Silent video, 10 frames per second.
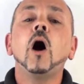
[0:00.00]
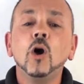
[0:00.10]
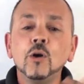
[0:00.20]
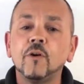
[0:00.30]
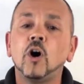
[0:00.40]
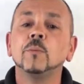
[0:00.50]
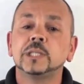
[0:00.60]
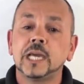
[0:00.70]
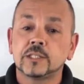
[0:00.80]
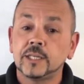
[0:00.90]
O for
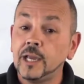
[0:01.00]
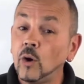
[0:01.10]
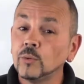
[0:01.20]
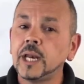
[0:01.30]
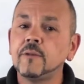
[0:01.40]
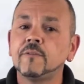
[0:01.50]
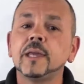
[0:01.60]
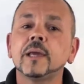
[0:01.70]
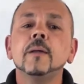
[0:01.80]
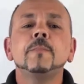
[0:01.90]
objects. Are they holding
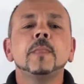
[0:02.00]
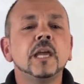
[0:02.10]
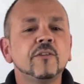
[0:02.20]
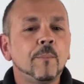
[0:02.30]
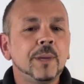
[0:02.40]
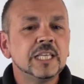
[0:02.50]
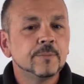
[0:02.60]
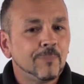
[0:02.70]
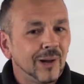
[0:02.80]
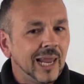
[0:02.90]
anything? And the other P is
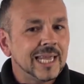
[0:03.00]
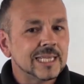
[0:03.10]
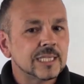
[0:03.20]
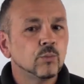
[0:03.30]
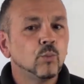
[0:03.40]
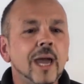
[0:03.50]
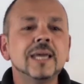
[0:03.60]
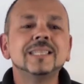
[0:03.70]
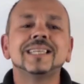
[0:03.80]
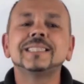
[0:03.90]
place. Where
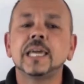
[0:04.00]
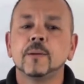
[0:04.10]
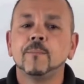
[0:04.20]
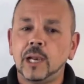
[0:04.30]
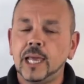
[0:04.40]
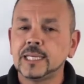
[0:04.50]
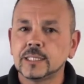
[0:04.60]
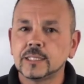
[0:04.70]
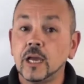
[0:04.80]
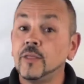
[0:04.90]
is it taking
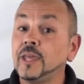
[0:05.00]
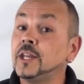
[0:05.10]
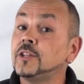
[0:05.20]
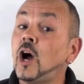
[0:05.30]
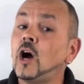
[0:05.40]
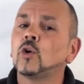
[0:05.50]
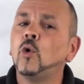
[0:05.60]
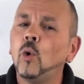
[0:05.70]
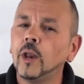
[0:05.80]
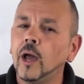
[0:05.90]
place? Are they in a dark
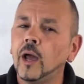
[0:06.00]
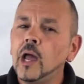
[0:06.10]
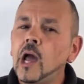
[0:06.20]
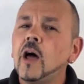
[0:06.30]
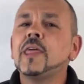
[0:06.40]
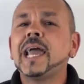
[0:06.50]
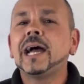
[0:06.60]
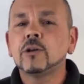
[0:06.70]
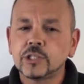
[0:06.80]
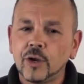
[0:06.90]
corner? Are they
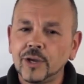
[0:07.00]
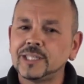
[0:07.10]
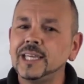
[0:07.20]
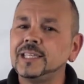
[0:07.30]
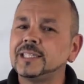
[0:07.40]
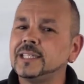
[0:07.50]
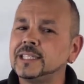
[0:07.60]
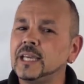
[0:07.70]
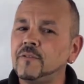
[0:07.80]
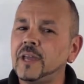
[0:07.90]
out of sight of
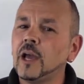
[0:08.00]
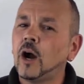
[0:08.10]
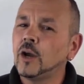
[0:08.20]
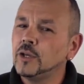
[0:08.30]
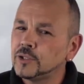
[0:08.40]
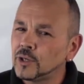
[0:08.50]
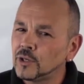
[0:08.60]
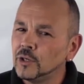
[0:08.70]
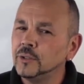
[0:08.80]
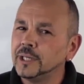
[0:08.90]
CCTV? Are you
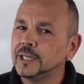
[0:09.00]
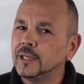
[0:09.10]
secluded?